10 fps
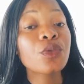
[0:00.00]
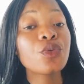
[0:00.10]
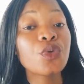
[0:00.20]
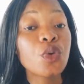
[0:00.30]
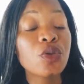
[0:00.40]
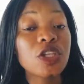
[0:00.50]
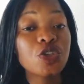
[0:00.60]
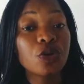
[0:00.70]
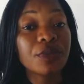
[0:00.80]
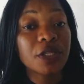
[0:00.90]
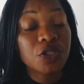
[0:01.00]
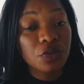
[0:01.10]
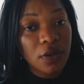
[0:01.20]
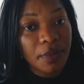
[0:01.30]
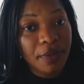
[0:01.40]
to know the job that you
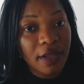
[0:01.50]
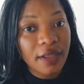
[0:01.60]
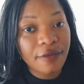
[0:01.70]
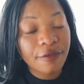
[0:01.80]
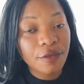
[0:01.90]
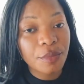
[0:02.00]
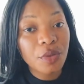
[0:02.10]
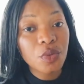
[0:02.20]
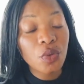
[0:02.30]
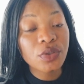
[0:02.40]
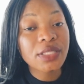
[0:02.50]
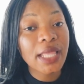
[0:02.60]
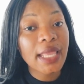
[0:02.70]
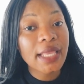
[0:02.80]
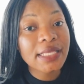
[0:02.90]
are applying for because they
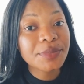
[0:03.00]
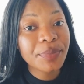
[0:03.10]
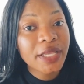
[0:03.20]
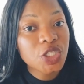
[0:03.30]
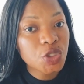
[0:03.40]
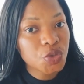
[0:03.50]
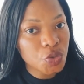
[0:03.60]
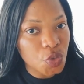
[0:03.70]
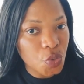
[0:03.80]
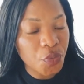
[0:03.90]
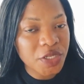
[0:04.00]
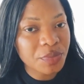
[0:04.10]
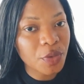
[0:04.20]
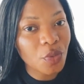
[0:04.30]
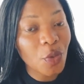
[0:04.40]
expect you to know it
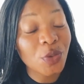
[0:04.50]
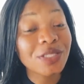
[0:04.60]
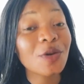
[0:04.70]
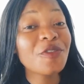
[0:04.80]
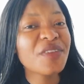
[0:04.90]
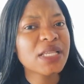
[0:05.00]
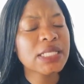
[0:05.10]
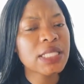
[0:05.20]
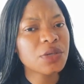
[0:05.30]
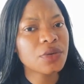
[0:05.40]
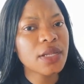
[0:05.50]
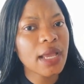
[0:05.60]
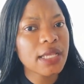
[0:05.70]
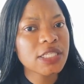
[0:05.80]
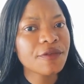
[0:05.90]
because obviously they're gonna
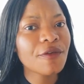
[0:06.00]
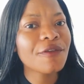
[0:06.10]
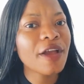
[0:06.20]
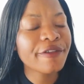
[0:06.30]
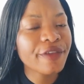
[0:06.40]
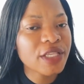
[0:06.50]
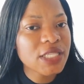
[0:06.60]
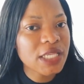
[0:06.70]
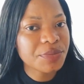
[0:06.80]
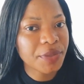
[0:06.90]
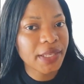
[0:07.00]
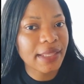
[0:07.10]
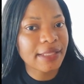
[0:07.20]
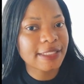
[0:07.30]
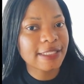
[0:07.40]
ask for five years
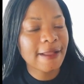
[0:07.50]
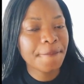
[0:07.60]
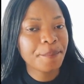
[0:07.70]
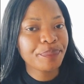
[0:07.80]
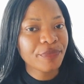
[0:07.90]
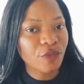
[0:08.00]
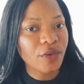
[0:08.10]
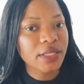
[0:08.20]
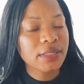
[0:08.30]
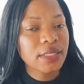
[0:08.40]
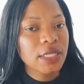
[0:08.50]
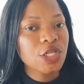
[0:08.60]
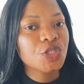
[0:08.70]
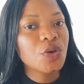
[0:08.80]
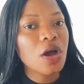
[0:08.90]
experience right
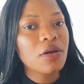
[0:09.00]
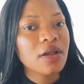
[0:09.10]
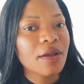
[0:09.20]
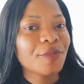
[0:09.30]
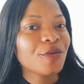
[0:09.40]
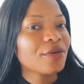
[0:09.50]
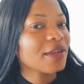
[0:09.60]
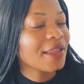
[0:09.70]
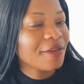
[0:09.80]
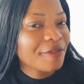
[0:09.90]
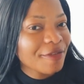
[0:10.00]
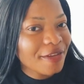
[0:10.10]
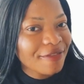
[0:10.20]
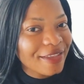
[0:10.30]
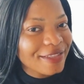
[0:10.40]
so how come you're gonna have
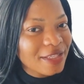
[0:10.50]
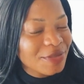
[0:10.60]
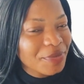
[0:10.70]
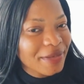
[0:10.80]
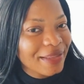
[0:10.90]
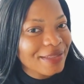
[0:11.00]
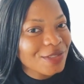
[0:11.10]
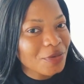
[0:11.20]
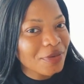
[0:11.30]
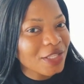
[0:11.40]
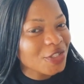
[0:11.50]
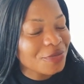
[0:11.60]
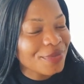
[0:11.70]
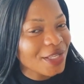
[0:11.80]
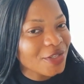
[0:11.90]
five years experience on the job
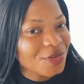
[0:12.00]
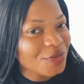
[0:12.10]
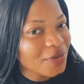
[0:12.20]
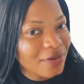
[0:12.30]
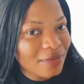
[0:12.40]
that you